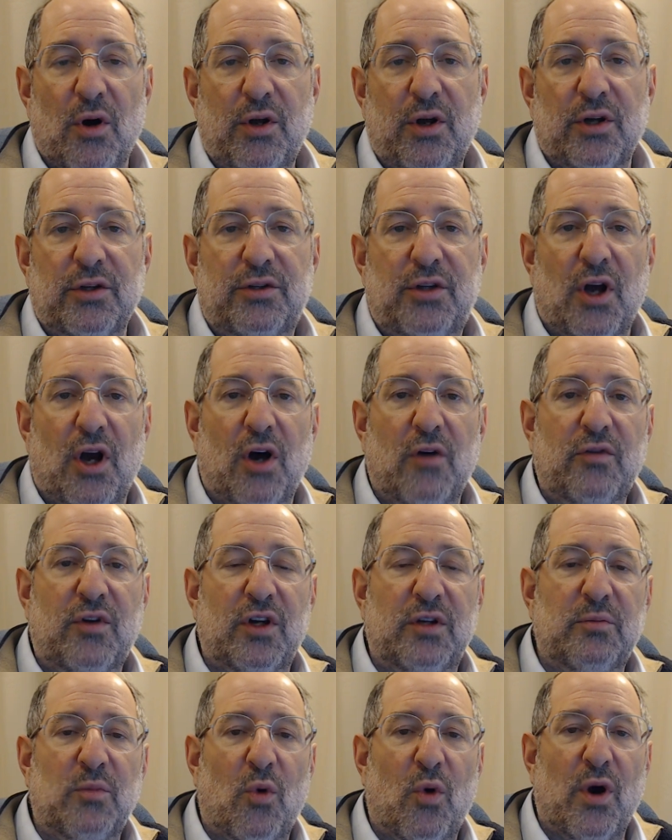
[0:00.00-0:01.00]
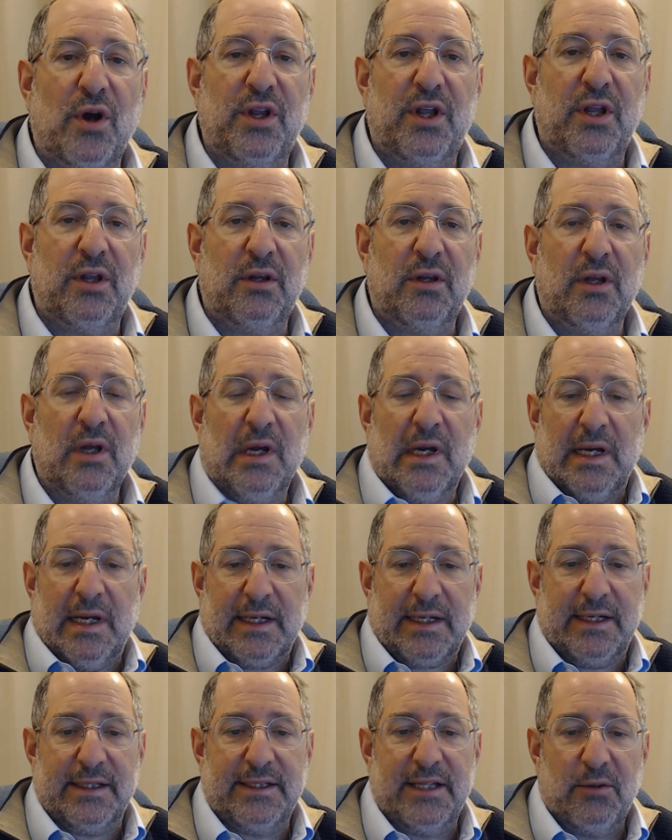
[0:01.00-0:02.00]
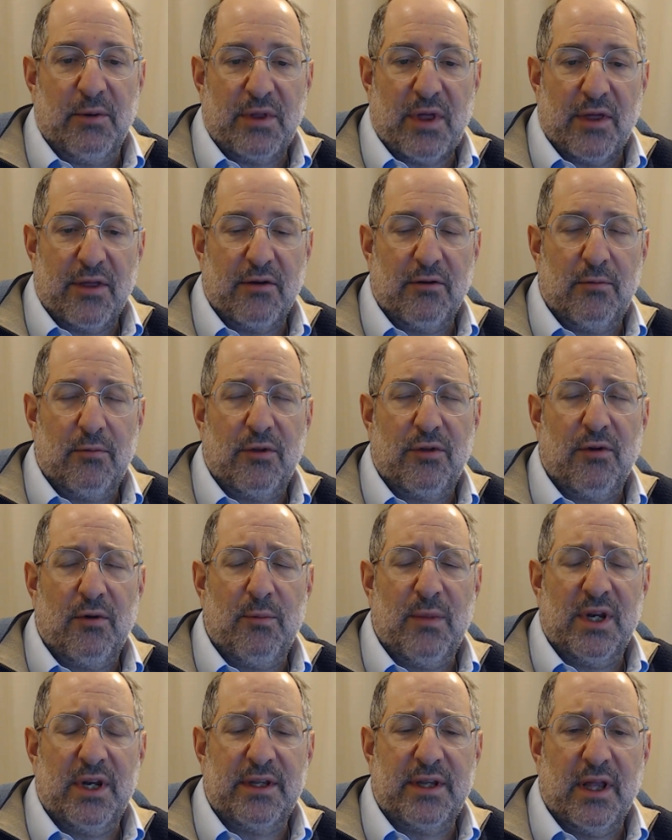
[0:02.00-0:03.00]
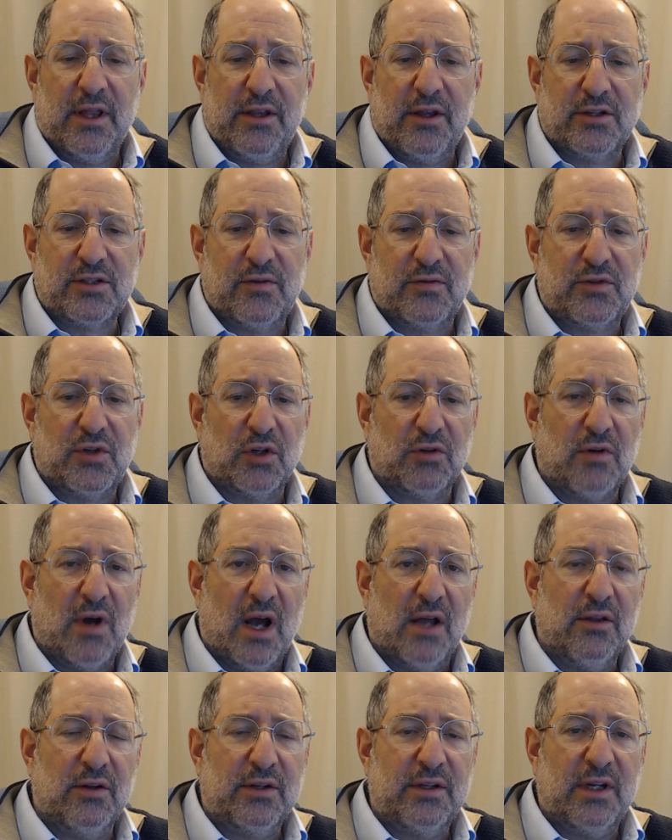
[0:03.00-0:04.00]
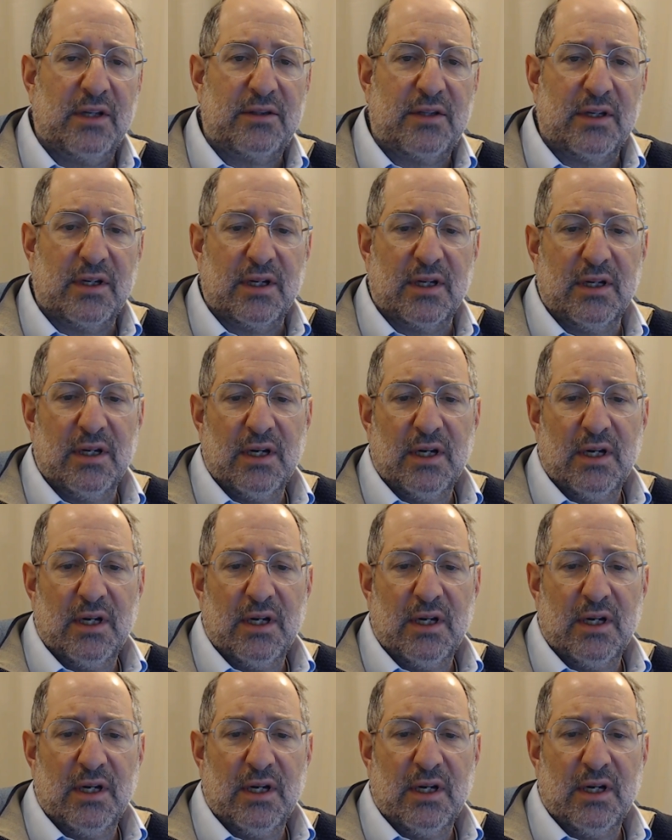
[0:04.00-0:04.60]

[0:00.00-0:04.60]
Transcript: Good Tov, good morning. Continue with our 3-minute daily dose of Torah. Looking at the